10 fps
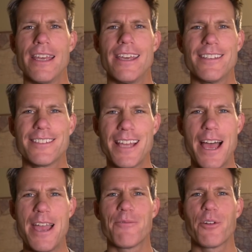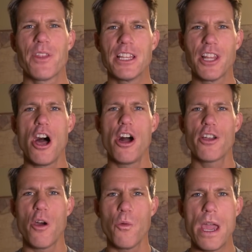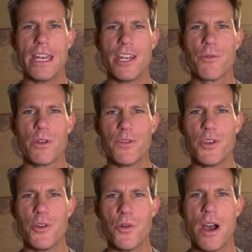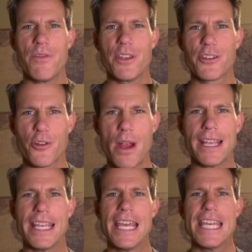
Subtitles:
It is time for the long-awaited review of the Trek